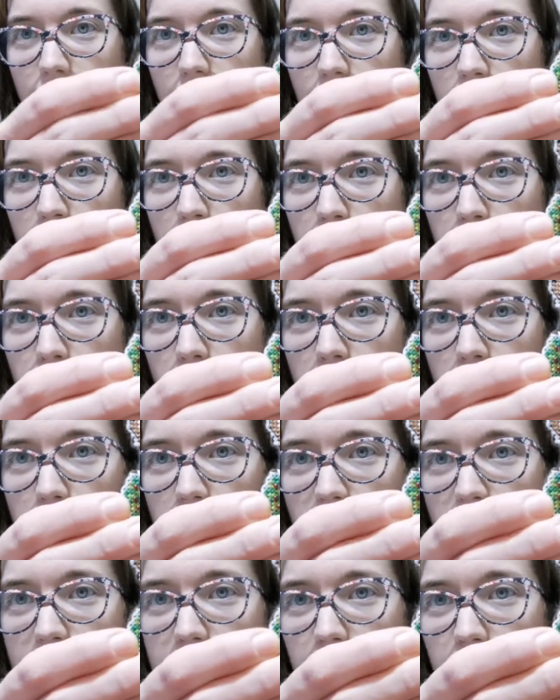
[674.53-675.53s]
I will try and
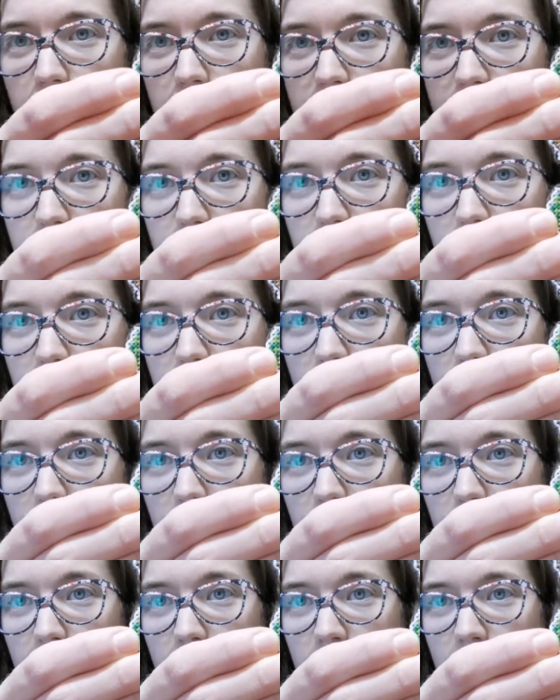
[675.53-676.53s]
put stills in if I
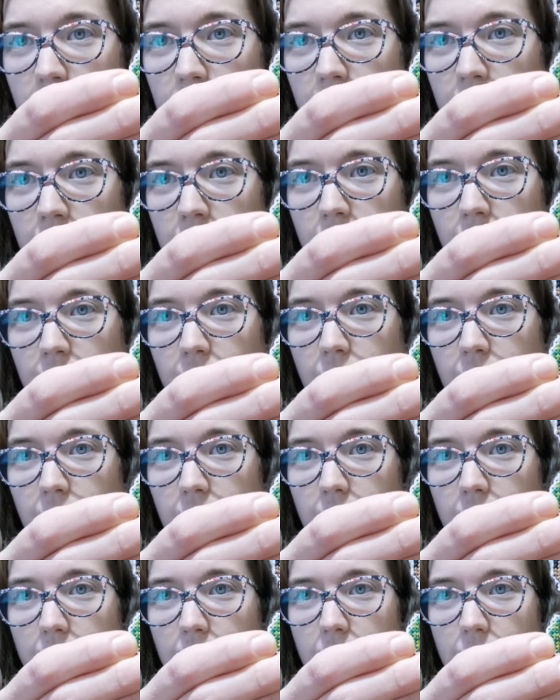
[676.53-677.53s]
can.
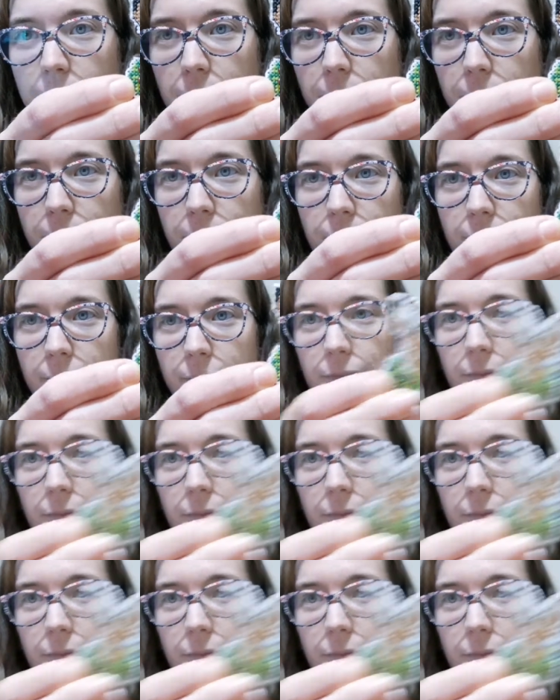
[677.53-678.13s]
Trying